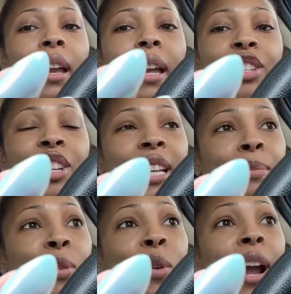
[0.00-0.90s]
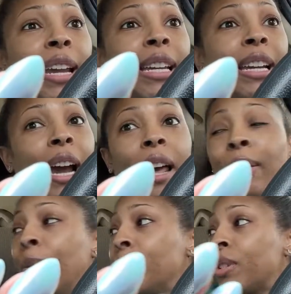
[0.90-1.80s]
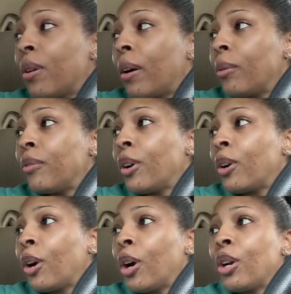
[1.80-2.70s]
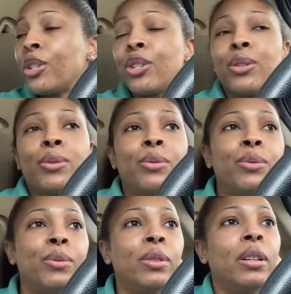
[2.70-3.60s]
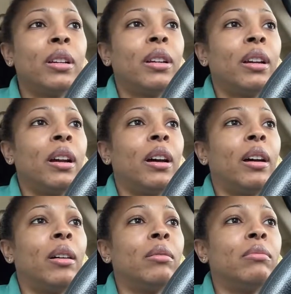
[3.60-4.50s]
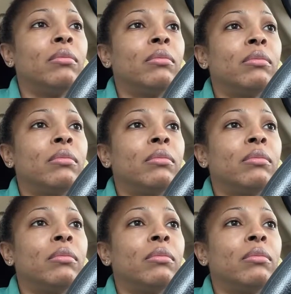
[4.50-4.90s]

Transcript: and she asked me where I got them. So I referred her to um,